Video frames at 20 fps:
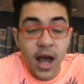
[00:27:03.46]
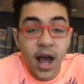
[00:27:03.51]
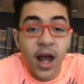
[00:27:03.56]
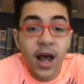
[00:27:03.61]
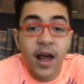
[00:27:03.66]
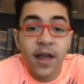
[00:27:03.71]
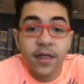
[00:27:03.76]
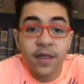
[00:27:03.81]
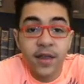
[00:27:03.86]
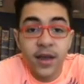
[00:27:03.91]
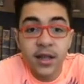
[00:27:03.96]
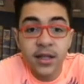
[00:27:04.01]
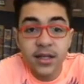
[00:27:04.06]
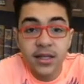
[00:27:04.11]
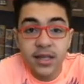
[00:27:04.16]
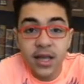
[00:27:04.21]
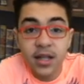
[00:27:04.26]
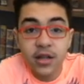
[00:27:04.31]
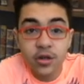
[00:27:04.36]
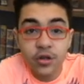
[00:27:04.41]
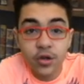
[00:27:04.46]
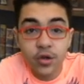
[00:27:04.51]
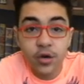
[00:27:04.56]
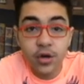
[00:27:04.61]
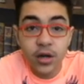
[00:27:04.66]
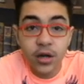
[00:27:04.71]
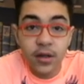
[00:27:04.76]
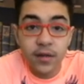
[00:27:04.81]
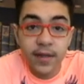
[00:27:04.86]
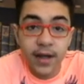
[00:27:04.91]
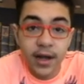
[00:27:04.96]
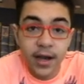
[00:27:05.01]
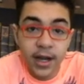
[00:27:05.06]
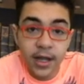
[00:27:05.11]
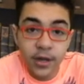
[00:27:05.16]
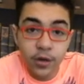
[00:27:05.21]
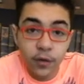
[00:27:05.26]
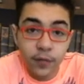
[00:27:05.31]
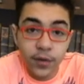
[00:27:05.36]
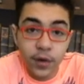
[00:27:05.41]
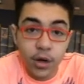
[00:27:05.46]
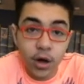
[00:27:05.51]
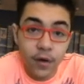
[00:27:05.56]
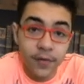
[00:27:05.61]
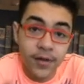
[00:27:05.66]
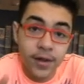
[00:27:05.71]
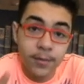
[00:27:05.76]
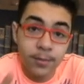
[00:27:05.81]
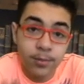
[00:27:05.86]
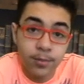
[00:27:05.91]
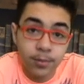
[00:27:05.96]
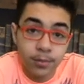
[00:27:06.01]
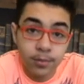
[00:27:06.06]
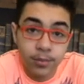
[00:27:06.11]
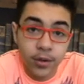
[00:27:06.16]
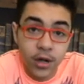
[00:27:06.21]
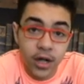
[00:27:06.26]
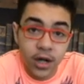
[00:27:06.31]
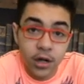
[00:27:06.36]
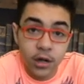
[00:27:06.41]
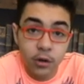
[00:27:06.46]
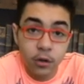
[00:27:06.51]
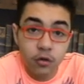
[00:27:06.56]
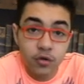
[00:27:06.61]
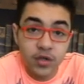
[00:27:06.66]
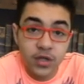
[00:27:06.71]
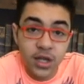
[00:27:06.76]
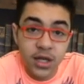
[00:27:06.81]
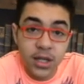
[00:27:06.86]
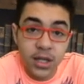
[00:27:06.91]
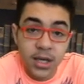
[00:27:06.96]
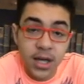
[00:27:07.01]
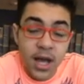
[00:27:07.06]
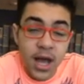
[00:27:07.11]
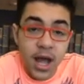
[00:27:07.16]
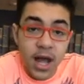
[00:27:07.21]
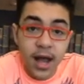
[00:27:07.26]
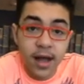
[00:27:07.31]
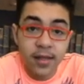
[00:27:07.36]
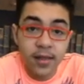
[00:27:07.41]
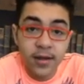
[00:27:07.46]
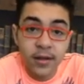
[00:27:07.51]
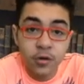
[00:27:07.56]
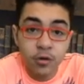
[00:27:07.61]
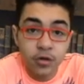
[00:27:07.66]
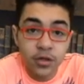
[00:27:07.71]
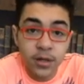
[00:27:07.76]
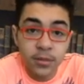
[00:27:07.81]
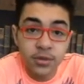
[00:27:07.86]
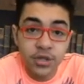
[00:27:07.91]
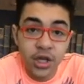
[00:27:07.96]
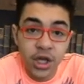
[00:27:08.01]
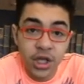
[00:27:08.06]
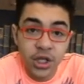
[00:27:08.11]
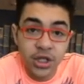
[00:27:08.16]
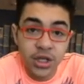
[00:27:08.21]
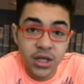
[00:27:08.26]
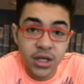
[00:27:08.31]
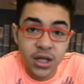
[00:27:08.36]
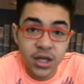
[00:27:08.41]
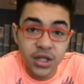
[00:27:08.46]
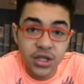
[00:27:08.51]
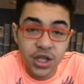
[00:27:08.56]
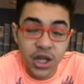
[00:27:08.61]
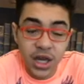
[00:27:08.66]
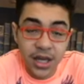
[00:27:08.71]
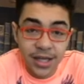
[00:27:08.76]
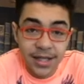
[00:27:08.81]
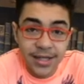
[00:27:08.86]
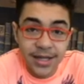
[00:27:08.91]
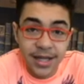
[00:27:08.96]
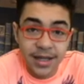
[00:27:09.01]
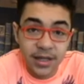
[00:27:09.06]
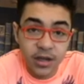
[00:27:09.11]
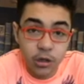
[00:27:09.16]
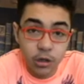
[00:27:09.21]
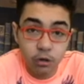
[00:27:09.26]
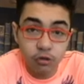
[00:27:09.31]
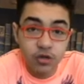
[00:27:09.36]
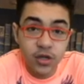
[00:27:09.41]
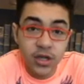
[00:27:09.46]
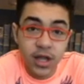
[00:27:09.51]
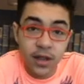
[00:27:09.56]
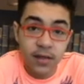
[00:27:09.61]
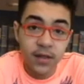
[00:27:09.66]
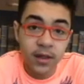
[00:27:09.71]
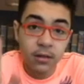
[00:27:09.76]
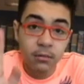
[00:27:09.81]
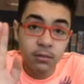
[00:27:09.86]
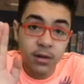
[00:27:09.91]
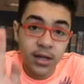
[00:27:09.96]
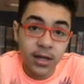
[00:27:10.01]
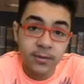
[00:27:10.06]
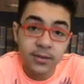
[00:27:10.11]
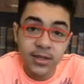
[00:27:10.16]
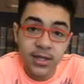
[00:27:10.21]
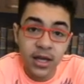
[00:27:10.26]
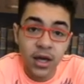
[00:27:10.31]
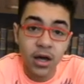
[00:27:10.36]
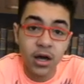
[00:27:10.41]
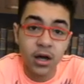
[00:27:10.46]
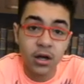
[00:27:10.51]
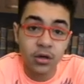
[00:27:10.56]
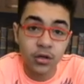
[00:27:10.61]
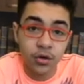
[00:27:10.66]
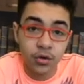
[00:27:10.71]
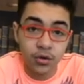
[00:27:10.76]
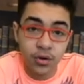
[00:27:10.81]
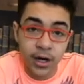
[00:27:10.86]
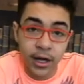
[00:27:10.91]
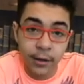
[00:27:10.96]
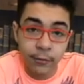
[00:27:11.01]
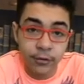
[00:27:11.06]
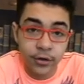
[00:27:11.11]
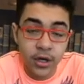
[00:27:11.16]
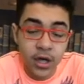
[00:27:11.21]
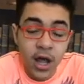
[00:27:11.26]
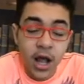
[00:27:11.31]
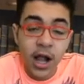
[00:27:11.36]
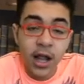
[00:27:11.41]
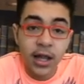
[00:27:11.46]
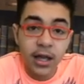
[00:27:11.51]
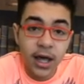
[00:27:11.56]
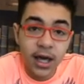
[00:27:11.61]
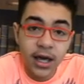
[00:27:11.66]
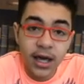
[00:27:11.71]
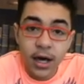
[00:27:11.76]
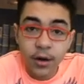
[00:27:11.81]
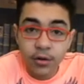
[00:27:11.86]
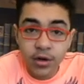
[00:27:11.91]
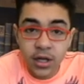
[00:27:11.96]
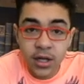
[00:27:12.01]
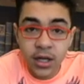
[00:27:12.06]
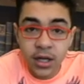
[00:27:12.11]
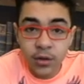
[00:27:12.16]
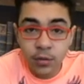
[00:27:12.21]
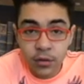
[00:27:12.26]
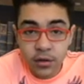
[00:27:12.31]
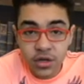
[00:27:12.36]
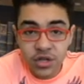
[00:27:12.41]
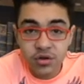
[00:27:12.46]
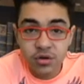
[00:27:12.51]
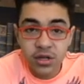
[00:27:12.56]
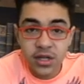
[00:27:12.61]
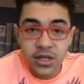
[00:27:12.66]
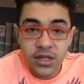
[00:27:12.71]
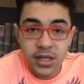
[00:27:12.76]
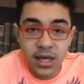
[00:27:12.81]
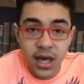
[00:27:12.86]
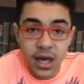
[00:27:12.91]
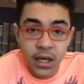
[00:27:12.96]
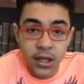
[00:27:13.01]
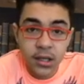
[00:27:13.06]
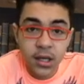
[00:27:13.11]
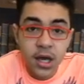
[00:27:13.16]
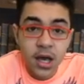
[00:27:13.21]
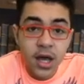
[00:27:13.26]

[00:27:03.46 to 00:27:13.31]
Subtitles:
And then Set took the lid of the coffin and closed it, and then took some chains and closed it, and then made him sink underground, like how he did with Julius Kane.